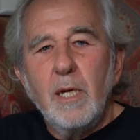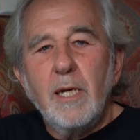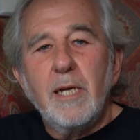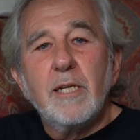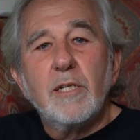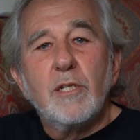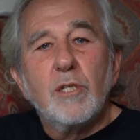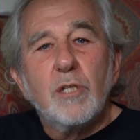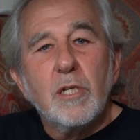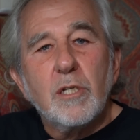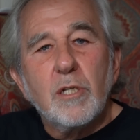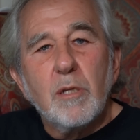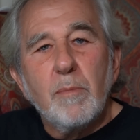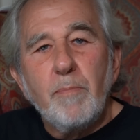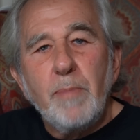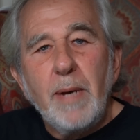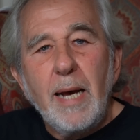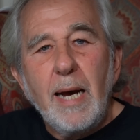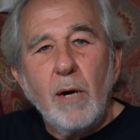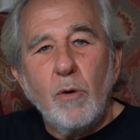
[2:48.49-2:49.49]
is
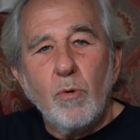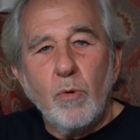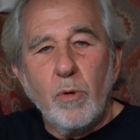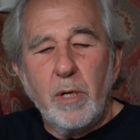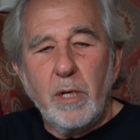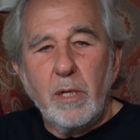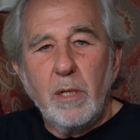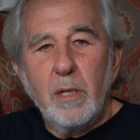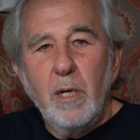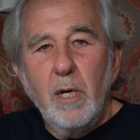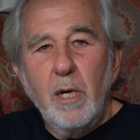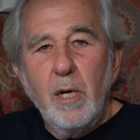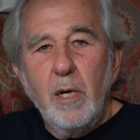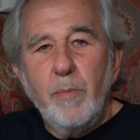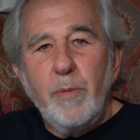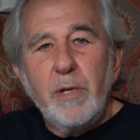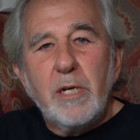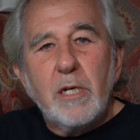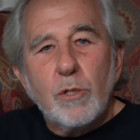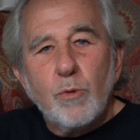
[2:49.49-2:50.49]
disempowering
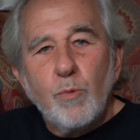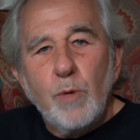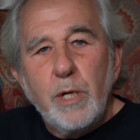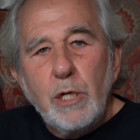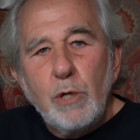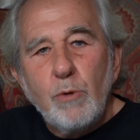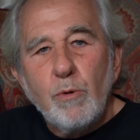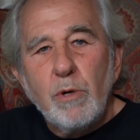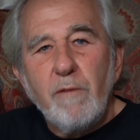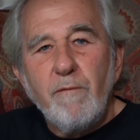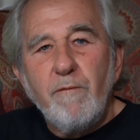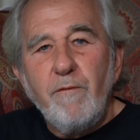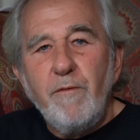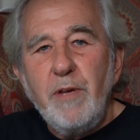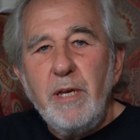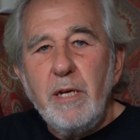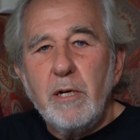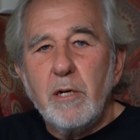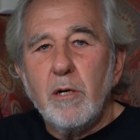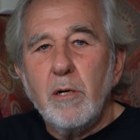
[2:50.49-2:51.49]
because when you're in
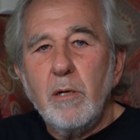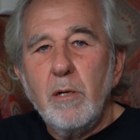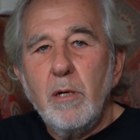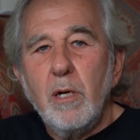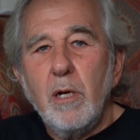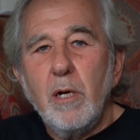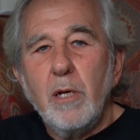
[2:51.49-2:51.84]
fear,